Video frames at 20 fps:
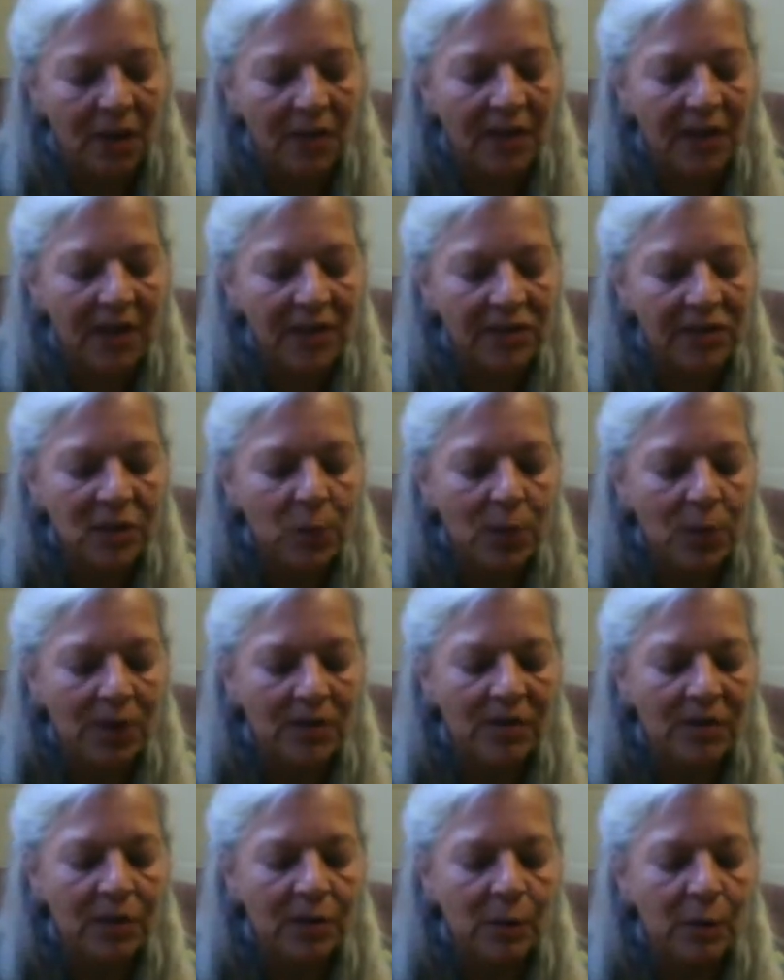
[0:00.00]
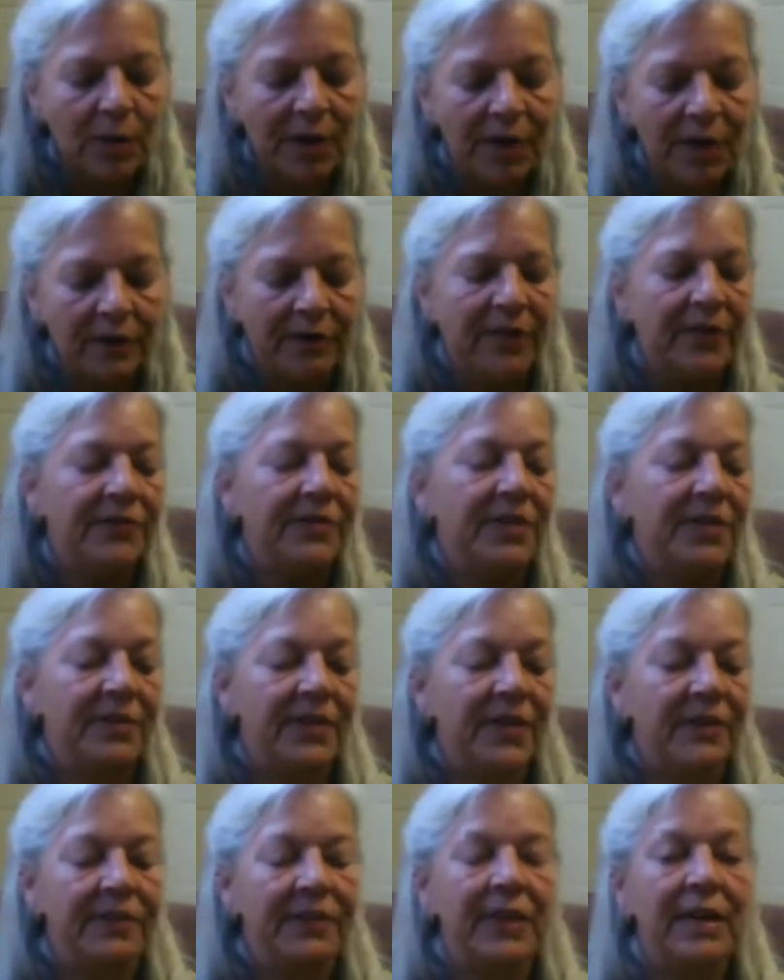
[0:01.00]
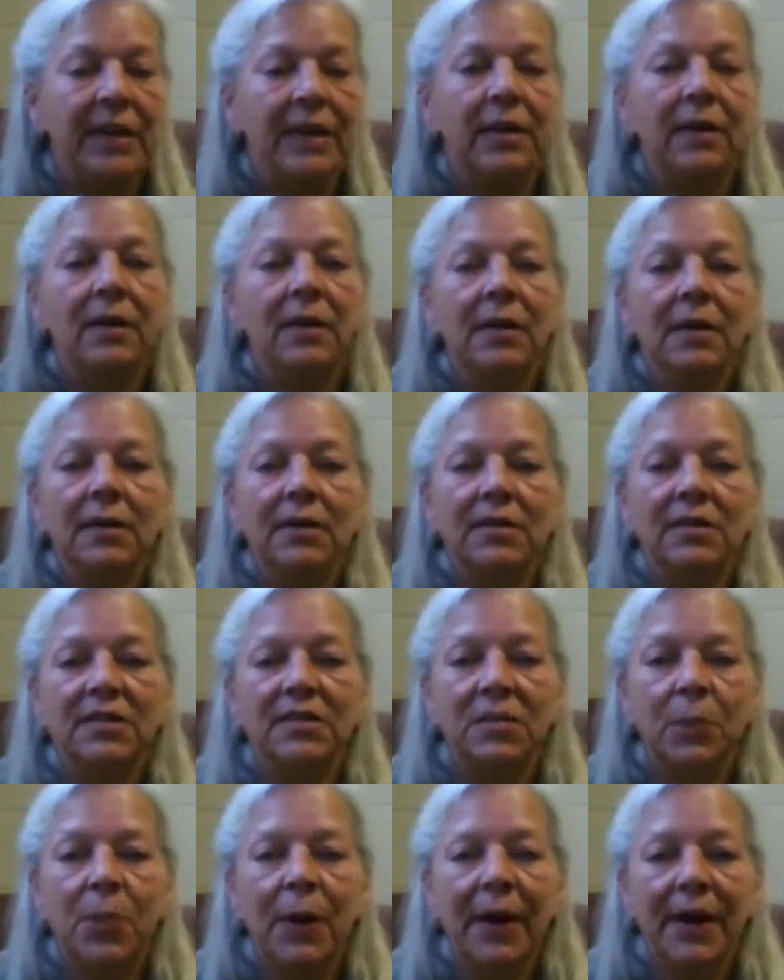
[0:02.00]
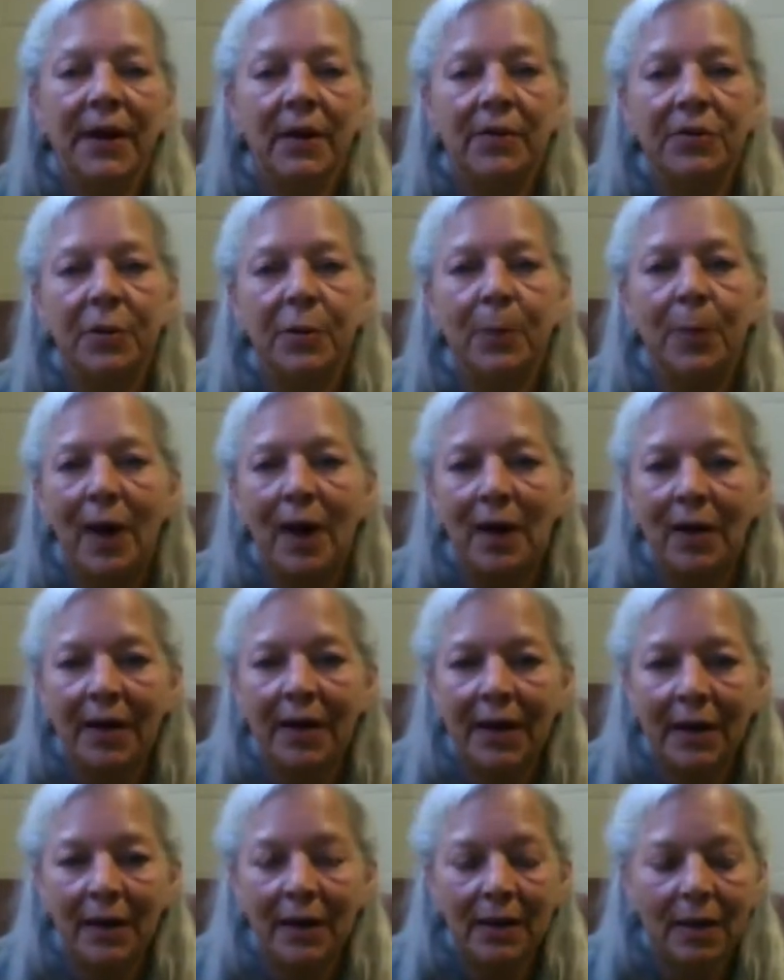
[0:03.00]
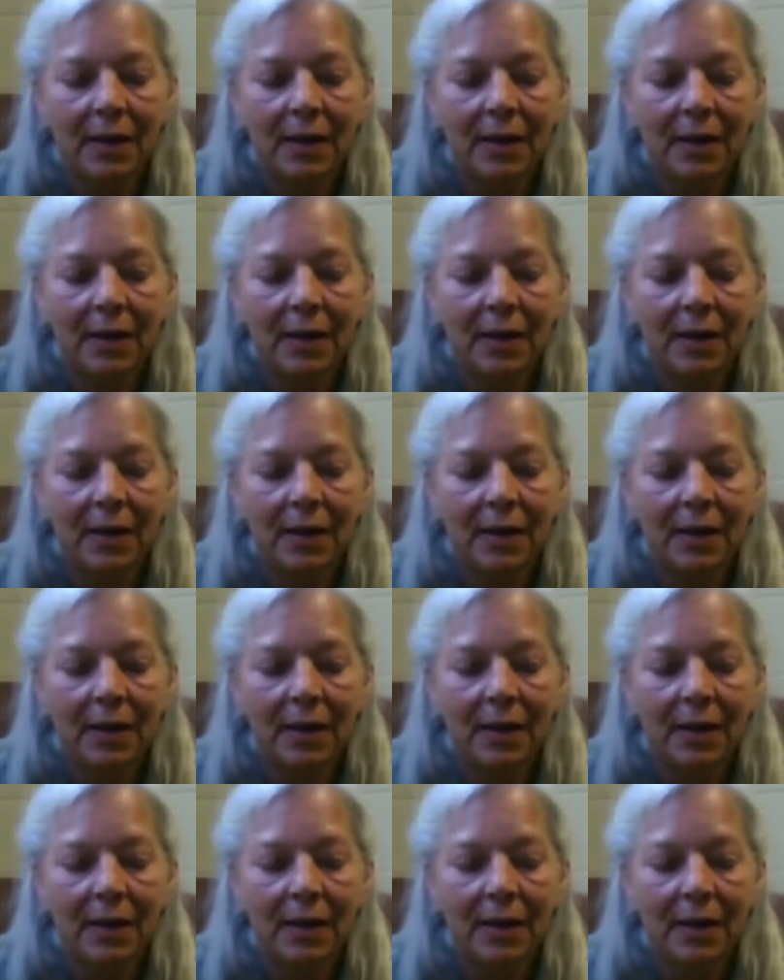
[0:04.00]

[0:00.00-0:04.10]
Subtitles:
You actually want to dilute it 50-50 to spray it on your body,